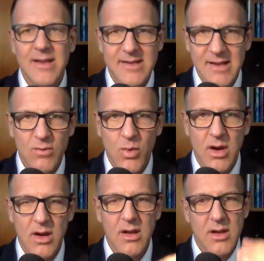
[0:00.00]
doesn't
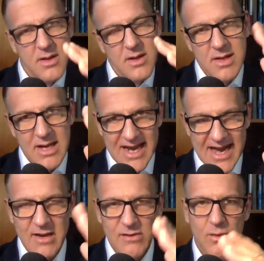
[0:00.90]
work. You
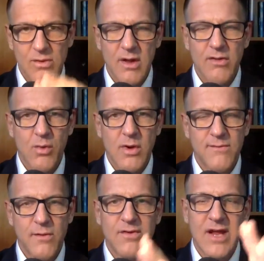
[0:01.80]
got to do the other work
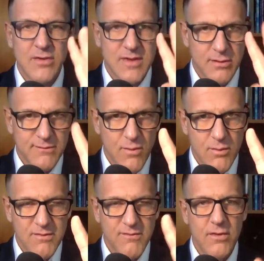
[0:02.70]
first. You got to do the other four
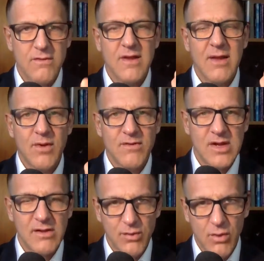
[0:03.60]
ones first. And once you
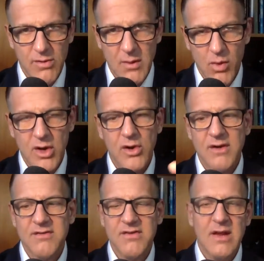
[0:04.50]
get through all that work, you're
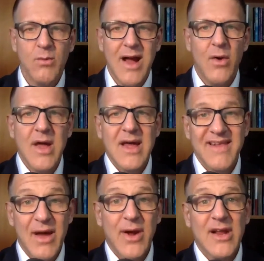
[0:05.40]
going to see, wow,
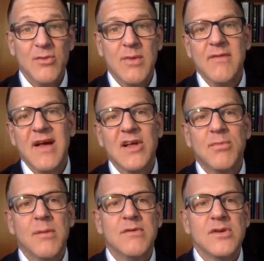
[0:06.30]
now I can do my value
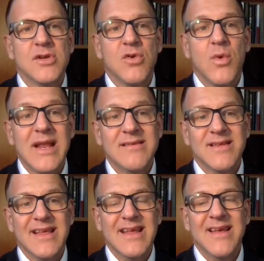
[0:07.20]
proposition quite
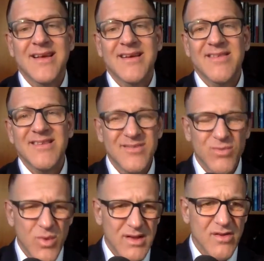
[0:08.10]
easily. This
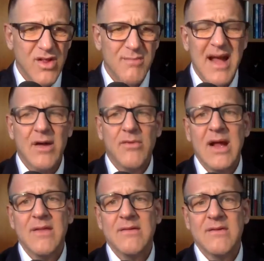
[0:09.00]
is what it's all about,
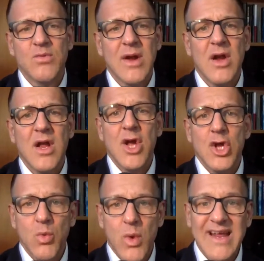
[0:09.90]
right? This is where
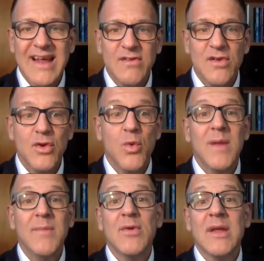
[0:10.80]
you want to get to. You
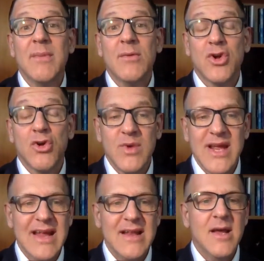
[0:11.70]
want to be able to
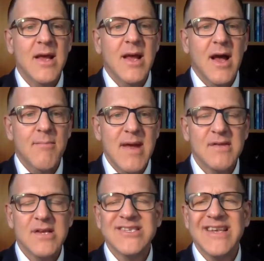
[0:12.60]
create a
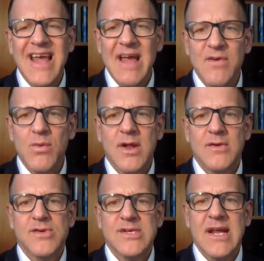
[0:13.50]
message that everyone
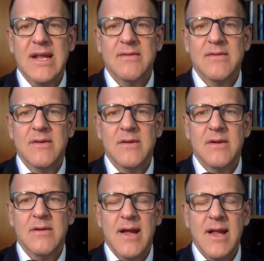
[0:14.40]
understands,
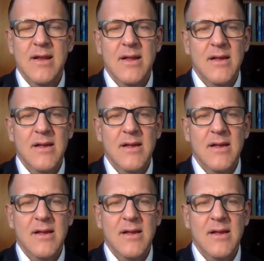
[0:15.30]
right?